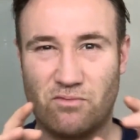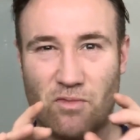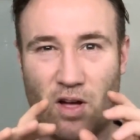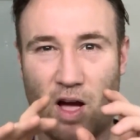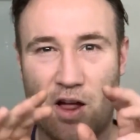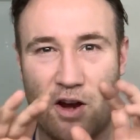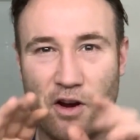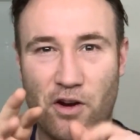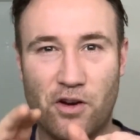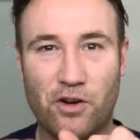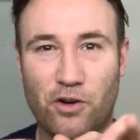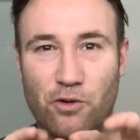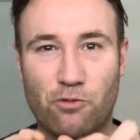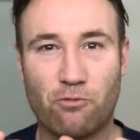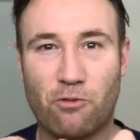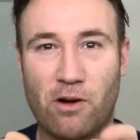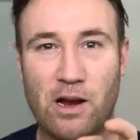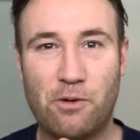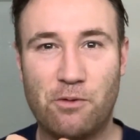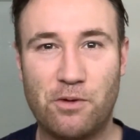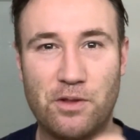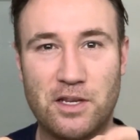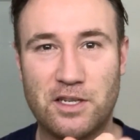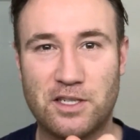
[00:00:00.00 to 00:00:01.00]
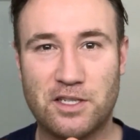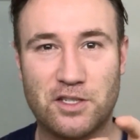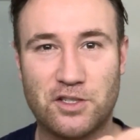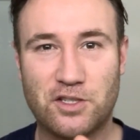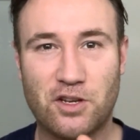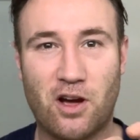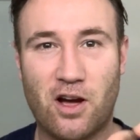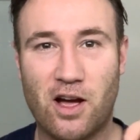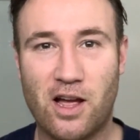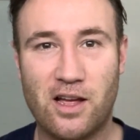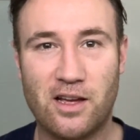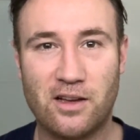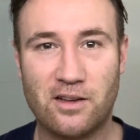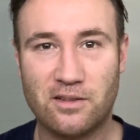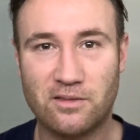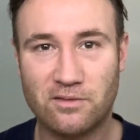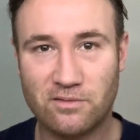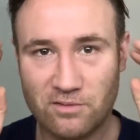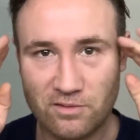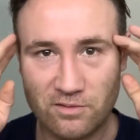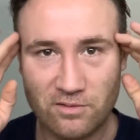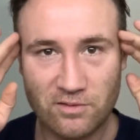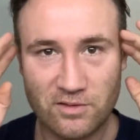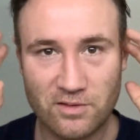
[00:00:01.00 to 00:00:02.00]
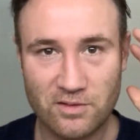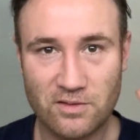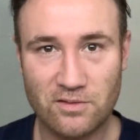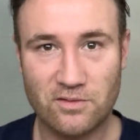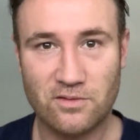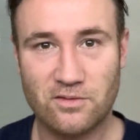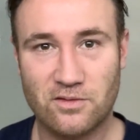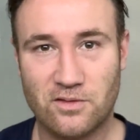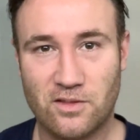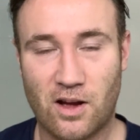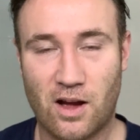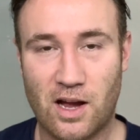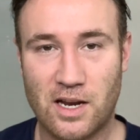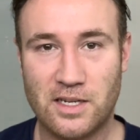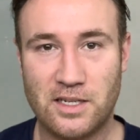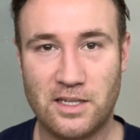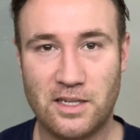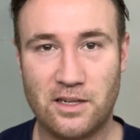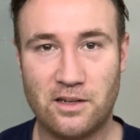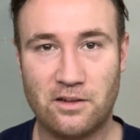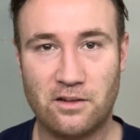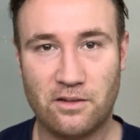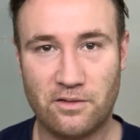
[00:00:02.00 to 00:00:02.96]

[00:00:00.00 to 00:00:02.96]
I don't agree with this entire idea